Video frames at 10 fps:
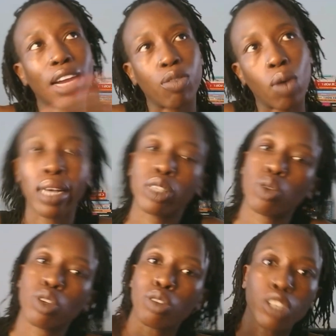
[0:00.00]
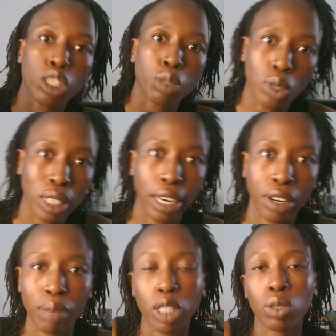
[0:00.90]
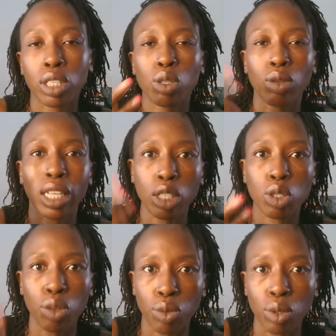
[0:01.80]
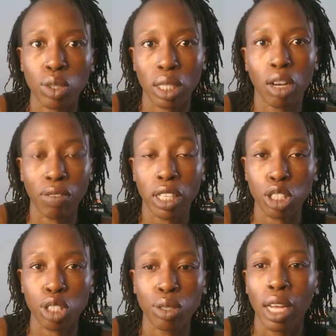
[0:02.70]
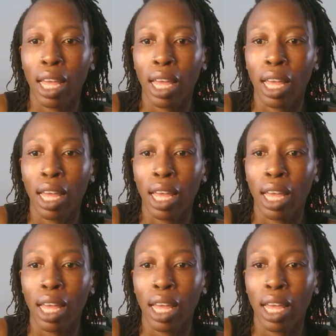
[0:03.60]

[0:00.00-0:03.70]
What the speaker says: whys or your fishbone diagram in order to get to the root of the issue.